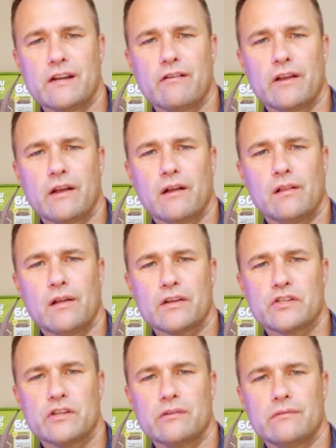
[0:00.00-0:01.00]

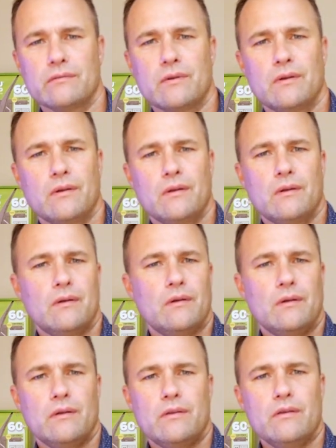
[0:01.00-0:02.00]
Collection,
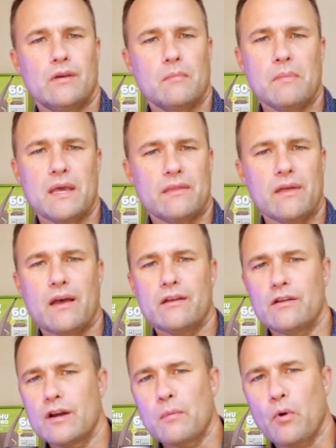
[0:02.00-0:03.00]
you can make that your
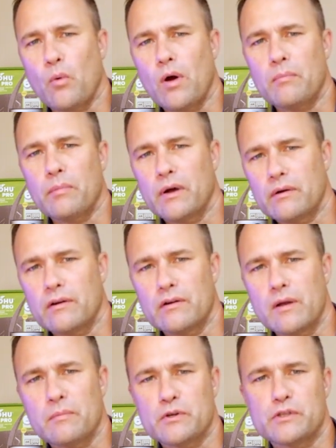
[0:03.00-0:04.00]
number 1 button or
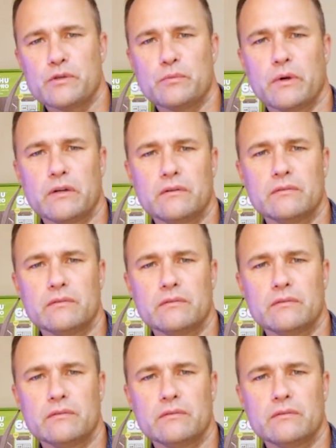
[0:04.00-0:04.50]
number 2 button.